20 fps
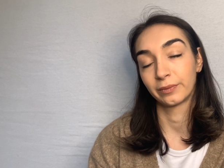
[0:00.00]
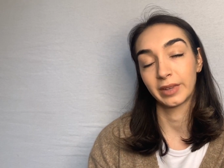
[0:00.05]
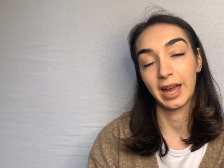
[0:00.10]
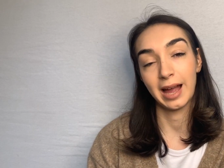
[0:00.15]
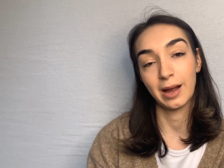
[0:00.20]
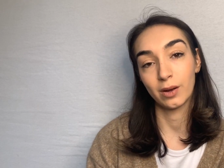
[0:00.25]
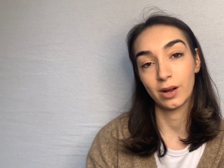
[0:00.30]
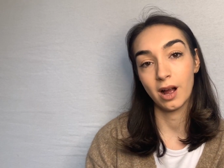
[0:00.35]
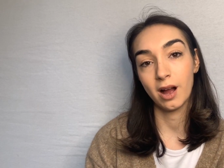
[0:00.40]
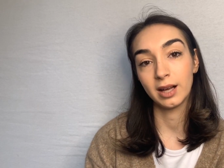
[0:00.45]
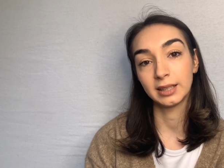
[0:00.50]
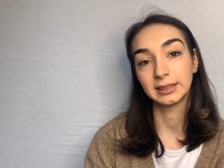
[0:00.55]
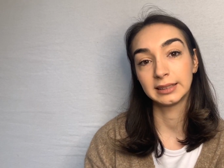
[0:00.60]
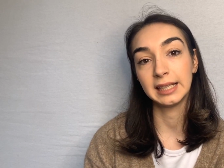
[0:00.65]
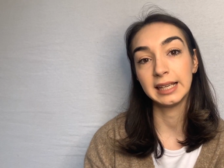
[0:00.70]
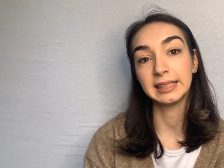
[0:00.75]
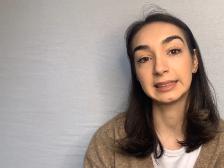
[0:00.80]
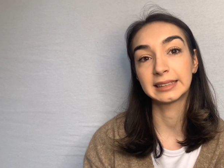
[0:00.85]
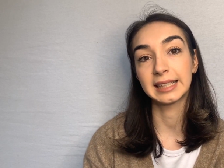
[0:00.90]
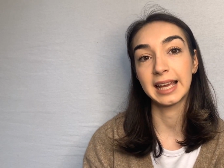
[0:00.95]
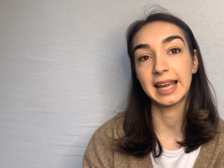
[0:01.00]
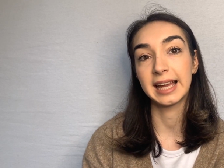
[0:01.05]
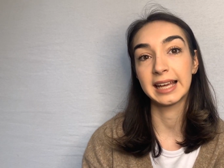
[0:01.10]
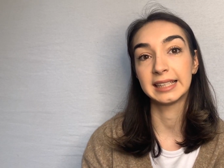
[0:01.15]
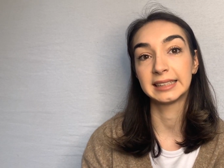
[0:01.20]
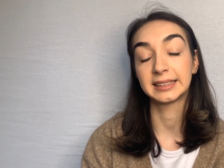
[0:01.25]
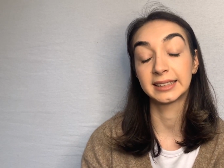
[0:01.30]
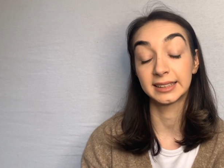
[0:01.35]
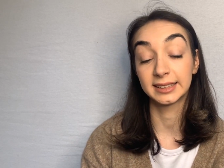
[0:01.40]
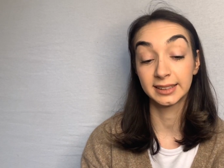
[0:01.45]
car seats,
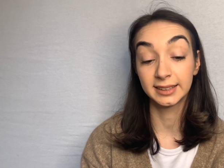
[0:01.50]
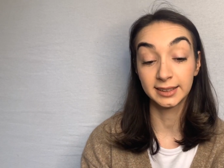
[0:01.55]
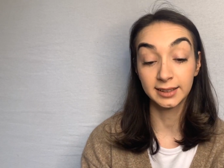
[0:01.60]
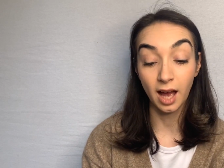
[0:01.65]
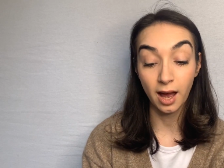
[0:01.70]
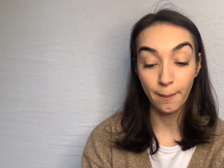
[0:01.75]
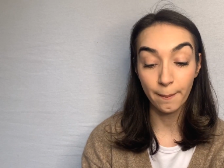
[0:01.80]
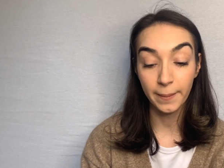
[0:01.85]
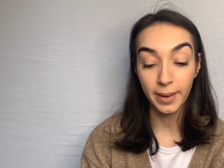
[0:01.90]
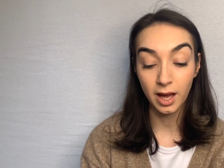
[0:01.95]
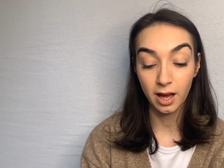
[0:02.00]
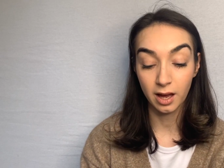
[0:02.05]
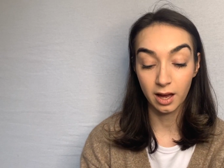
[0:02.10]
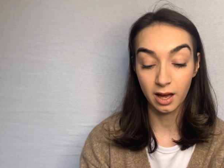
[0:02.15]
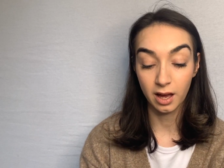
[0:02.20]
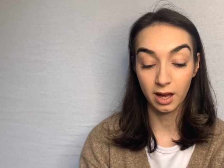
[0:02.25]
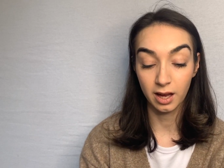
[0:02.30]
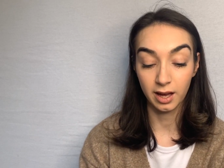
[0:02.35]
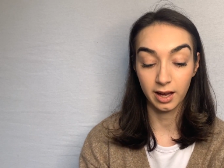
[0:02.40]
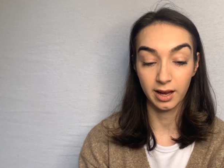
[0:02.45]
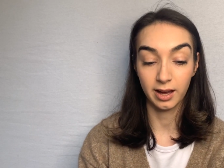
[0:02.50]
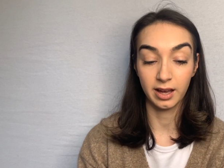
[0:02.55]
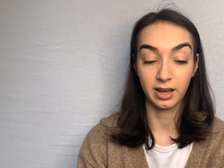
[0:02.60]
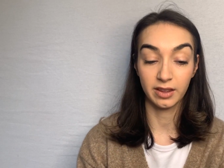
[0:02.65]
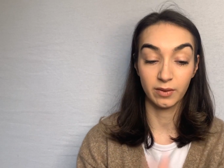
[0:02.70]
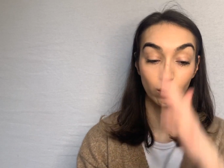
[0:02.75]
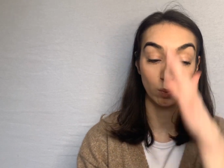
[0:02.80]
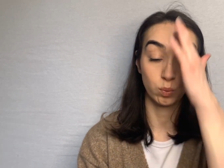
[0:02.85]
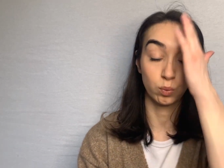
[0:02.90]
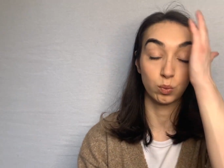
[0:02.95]
is some
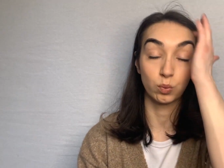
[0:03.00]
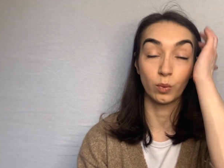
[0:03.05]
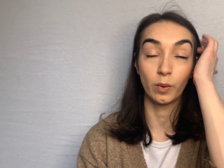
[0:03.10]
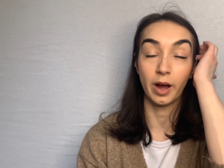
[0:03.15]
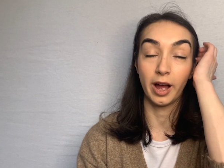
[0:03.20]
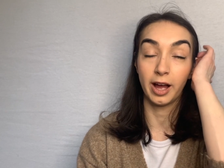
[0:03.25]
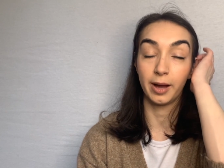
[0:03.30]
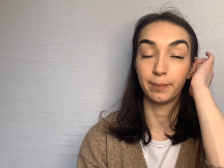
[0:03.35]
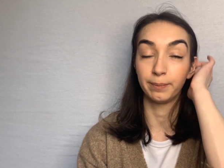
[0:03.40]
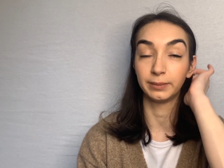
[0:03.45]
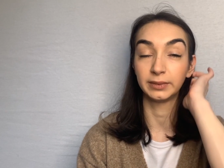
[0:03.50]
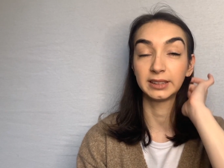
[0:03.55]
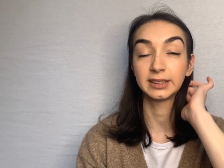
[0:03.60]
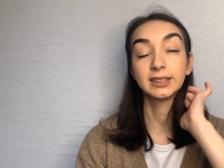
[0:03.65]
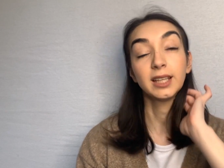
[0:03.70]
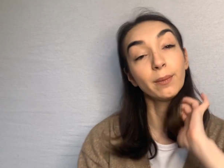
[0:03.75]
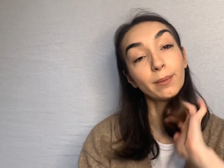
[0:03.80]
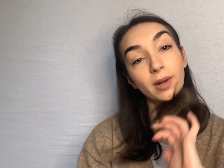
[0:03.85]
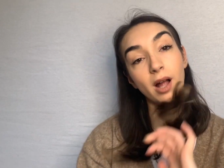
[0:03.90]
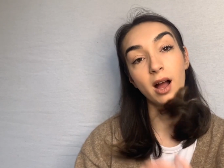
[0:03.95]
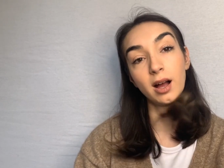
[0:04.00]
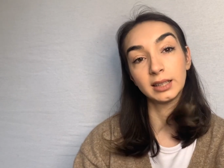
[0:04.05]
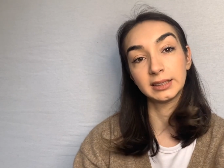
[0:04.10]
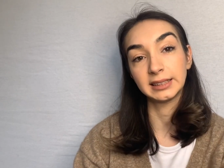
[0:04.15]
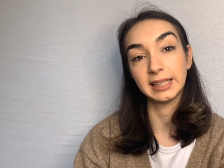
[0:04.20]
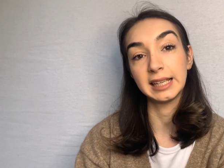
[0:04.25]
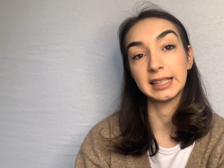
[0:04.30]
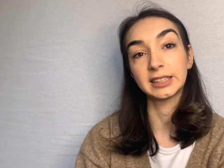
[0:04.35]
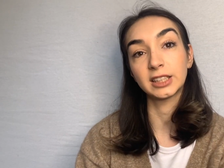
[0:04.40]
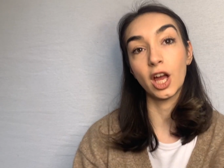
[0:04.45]
car
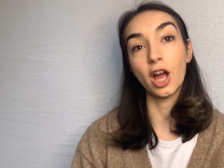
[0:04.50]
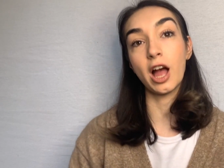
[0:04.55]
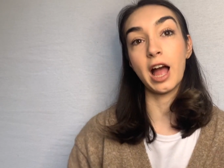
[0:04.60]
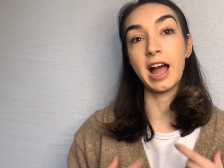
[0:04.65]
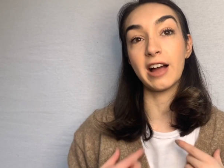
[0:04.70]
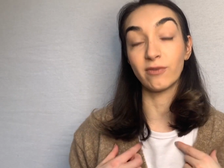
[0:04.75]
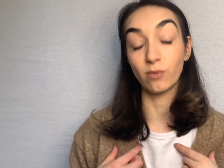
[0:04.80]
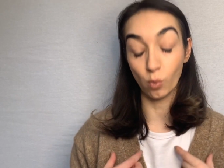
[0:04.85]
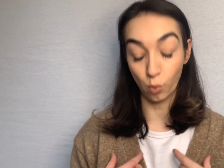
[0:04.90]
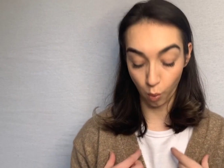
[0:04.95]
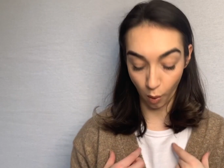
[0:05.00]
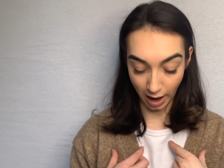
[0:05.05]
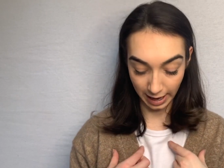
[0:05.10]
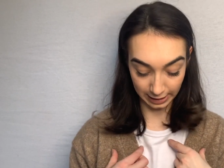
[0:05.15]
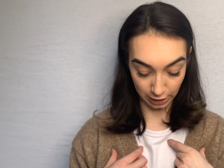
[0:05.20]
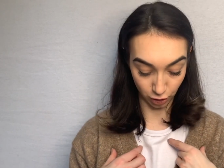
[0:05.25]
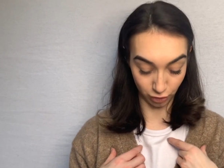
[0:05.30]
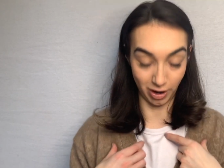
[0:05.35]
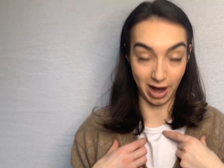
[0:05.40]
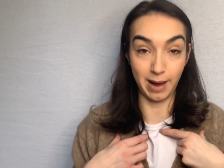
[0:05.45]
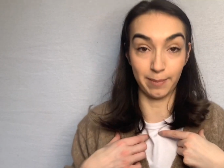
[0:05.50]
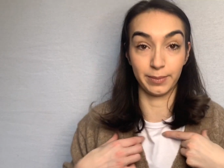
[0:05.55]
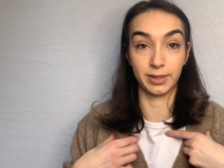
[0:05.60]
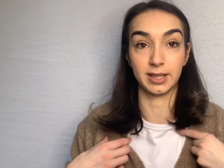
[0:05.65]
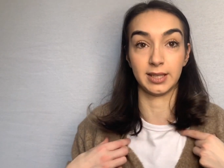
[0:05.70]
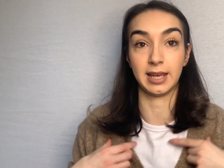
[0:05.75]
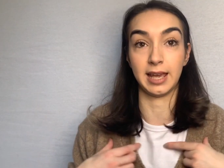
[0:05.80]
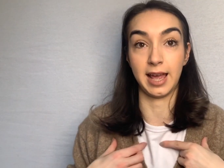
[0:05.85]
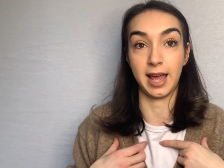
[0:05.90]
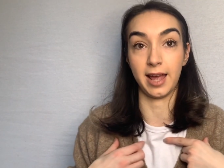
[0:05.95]
seats have white straps
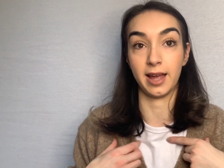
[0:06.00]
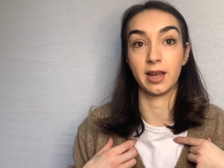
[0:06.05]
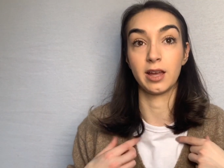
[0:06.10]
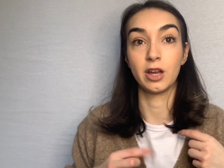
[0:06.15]
here.